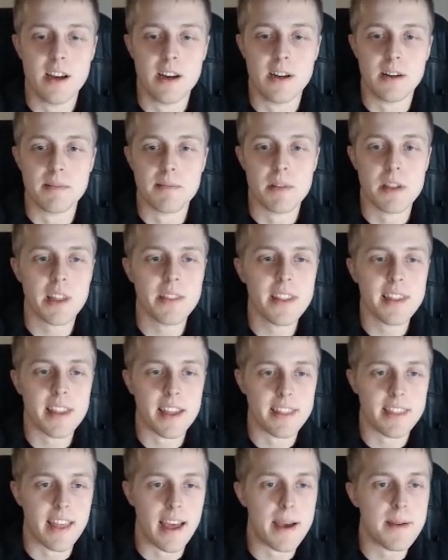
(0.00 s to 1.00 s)
Something
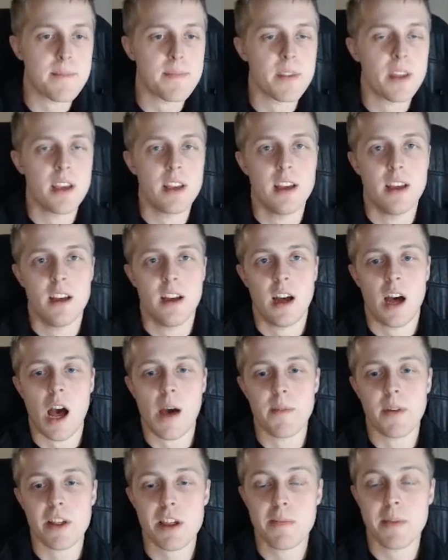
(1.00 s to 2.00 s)
like that. I'm
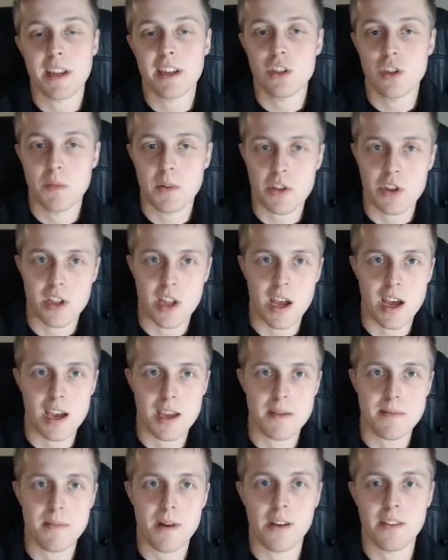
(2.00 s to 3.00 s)
not spending too much
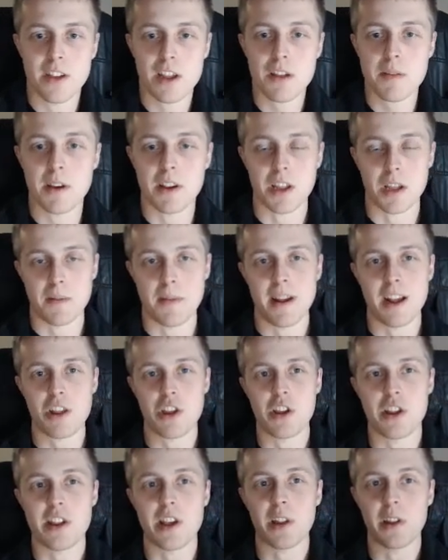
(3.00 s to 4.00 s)
time on this because I'm not
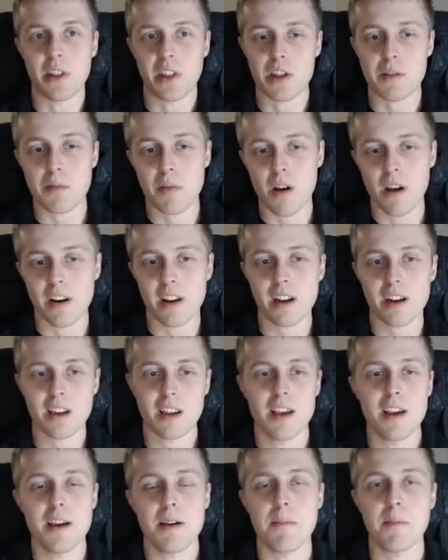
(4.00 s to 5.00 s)
actually selling this product,
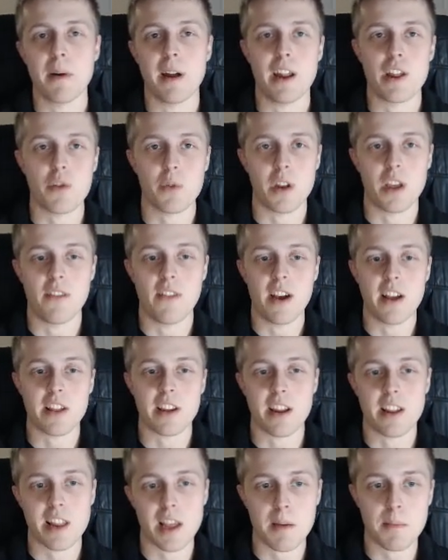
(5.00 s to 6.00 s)
but I just want to give you guys an
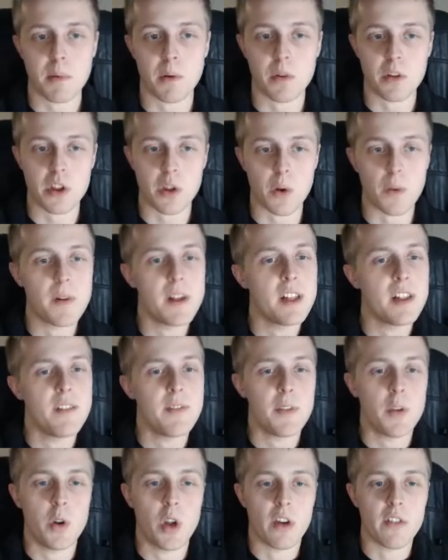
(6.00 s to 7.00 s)
example. So
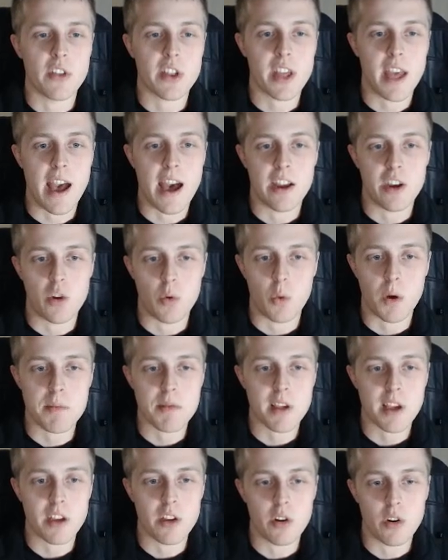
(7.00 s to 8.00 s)
you'd obviously add your
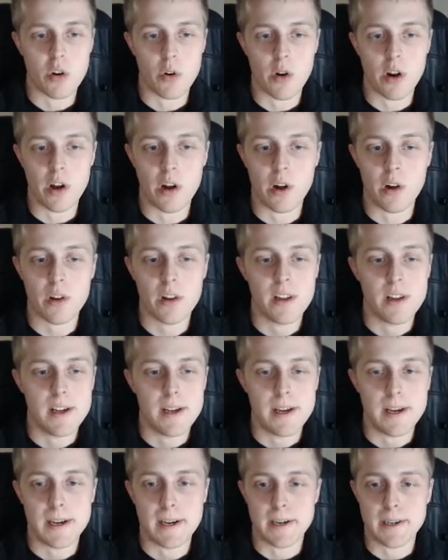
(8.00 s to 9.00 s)
website URL,
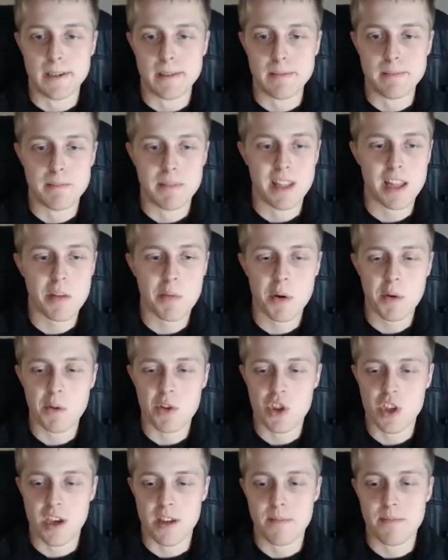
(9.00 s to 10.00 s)
but that's pretty
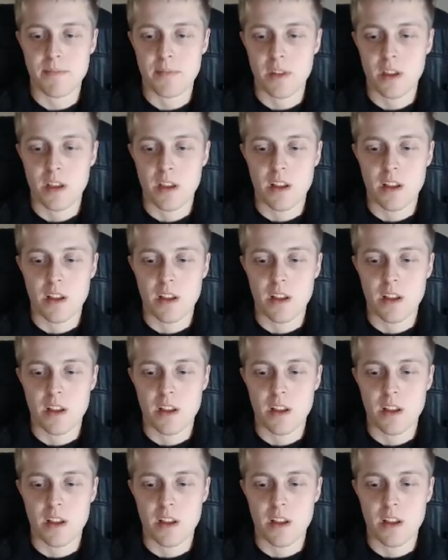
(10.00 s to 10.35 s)
much it.